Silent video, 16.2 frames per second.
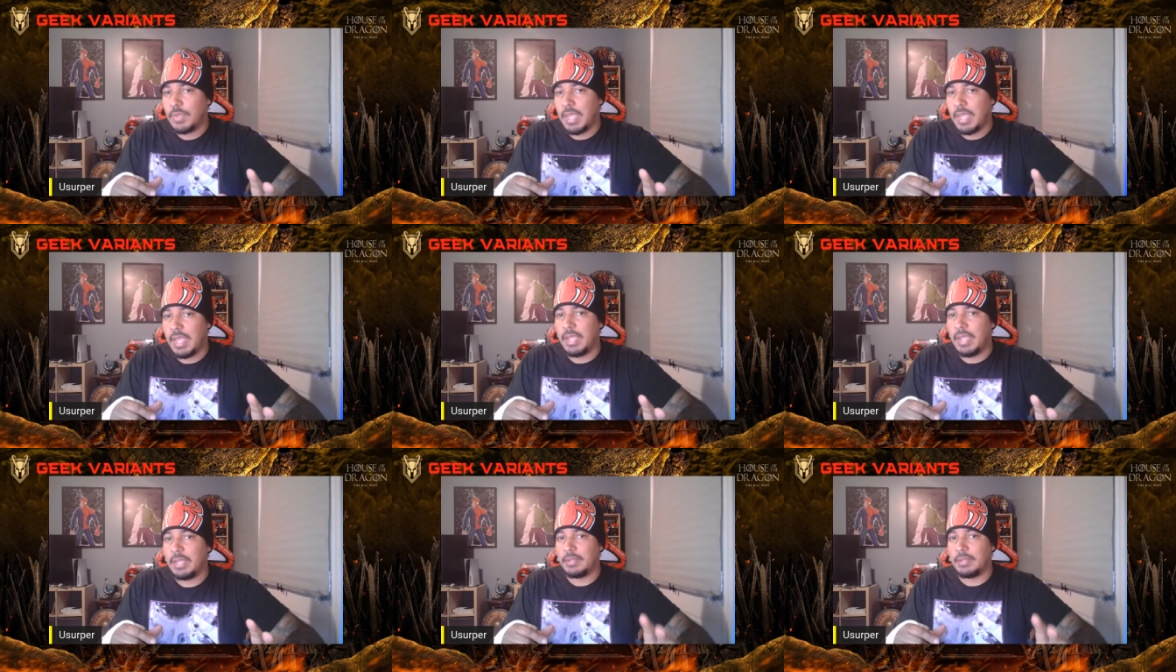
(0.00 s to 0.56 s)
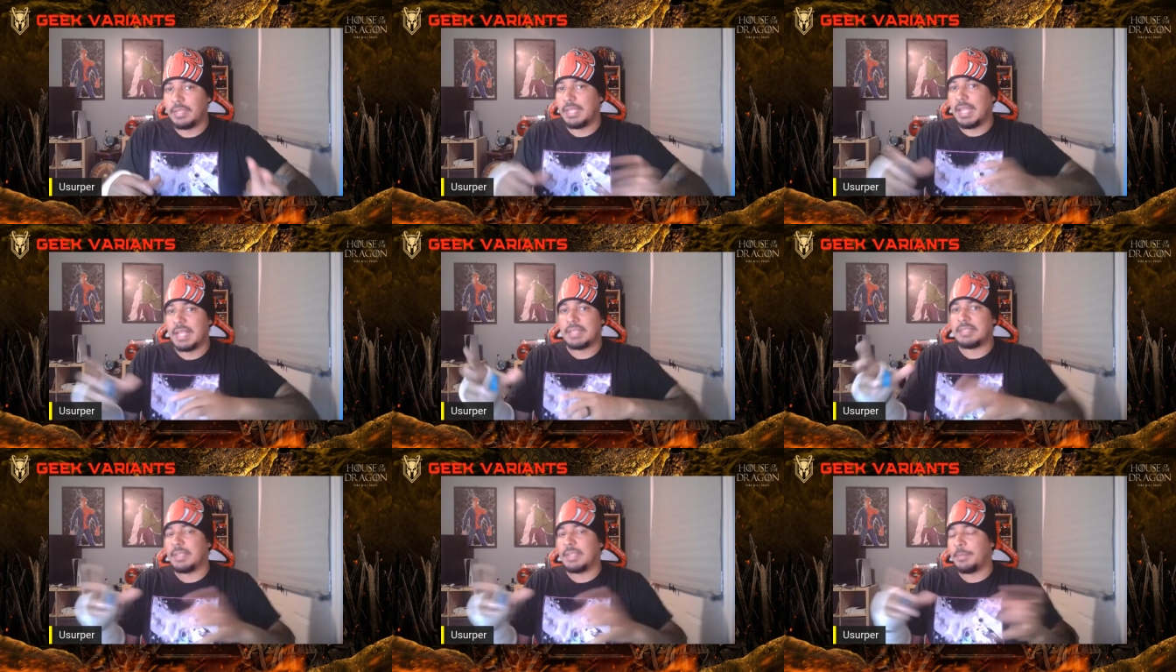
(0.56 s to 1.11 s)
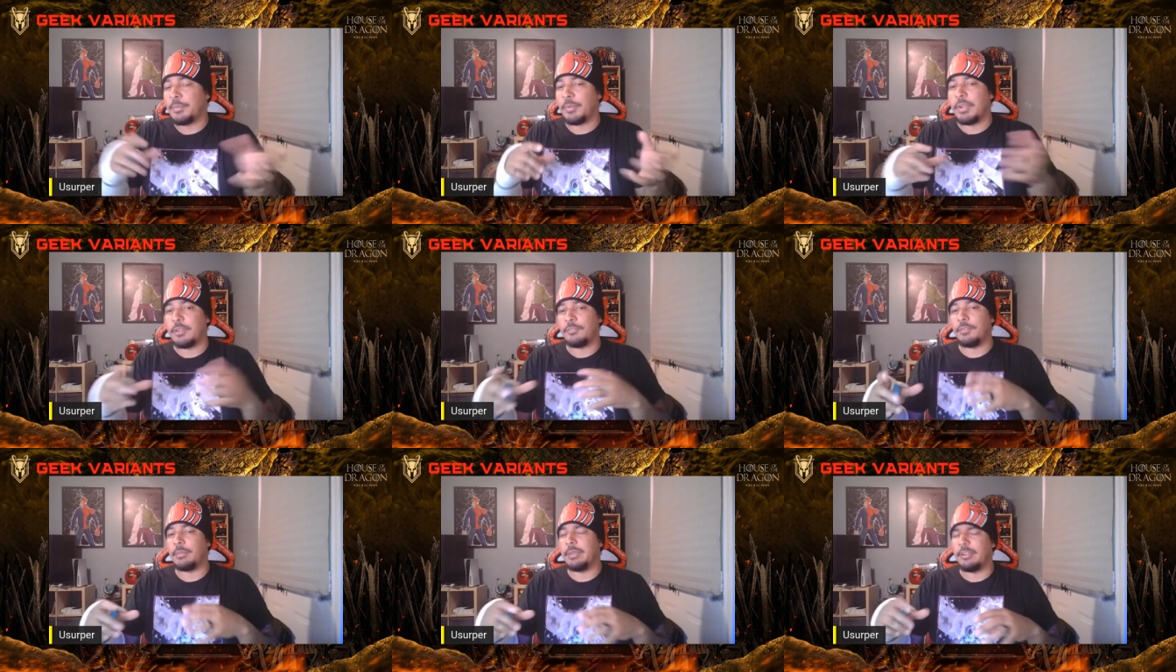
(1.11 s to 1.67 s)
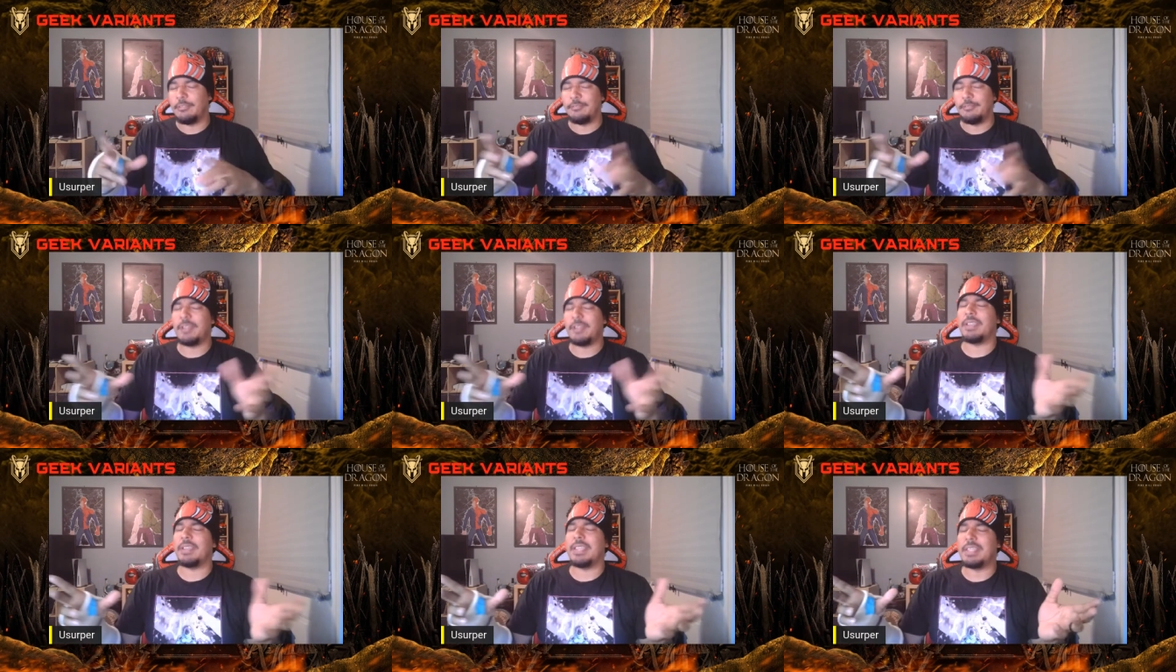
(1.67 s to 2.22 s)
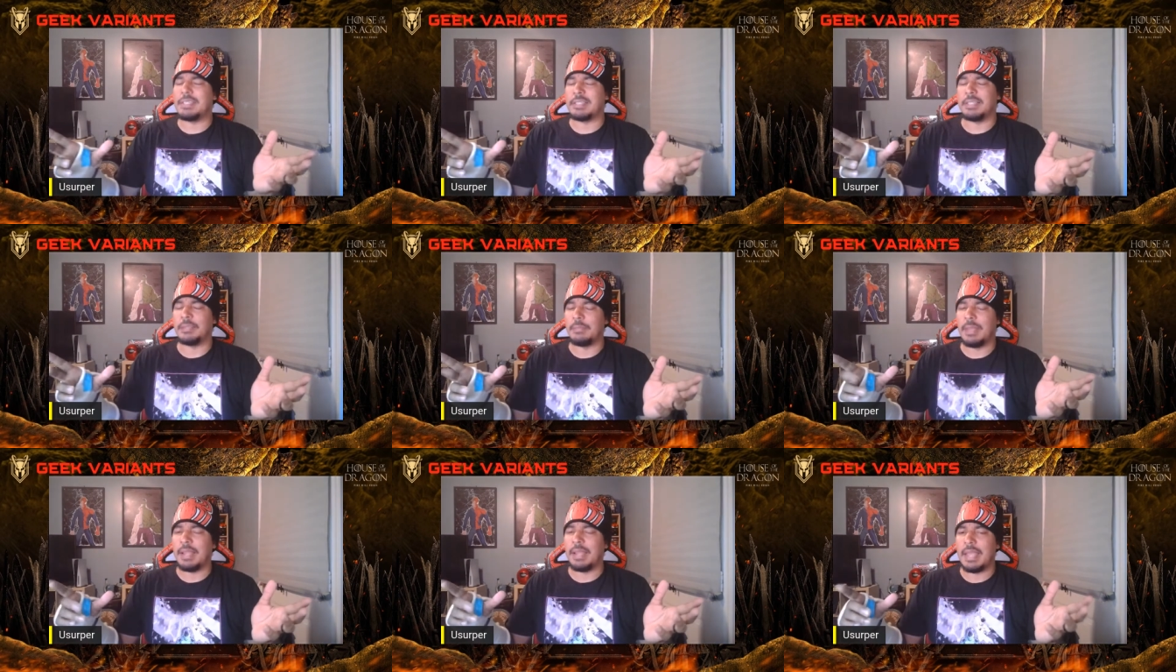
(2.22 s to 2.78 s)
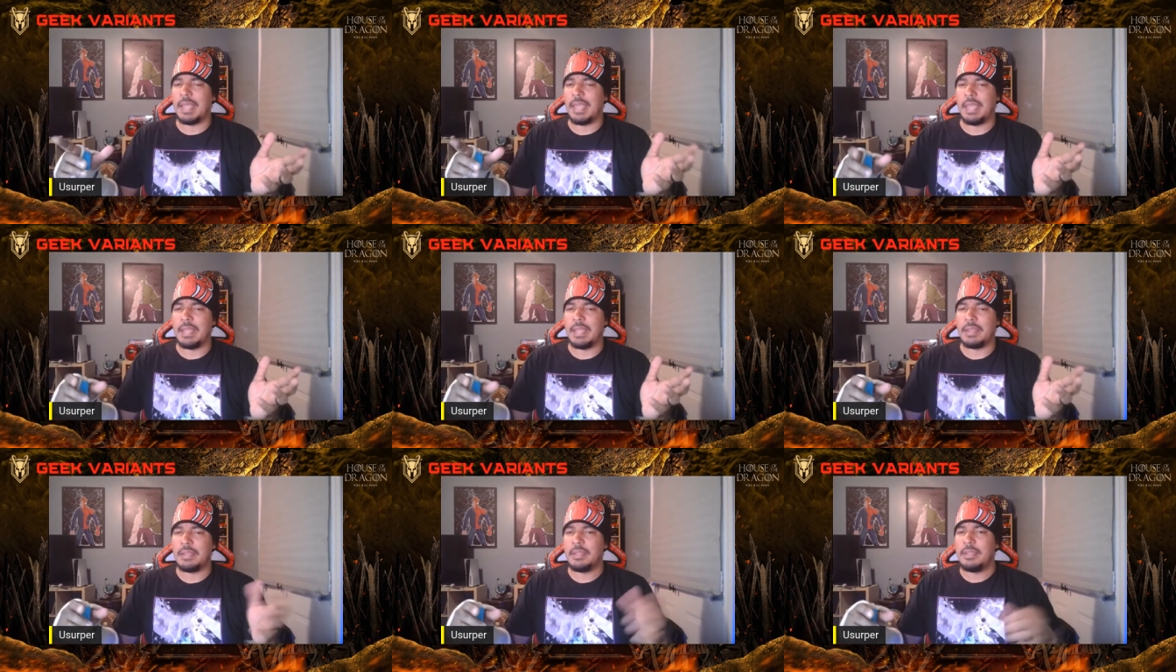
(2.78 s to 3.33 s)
And he got separated from her very easily, might I add,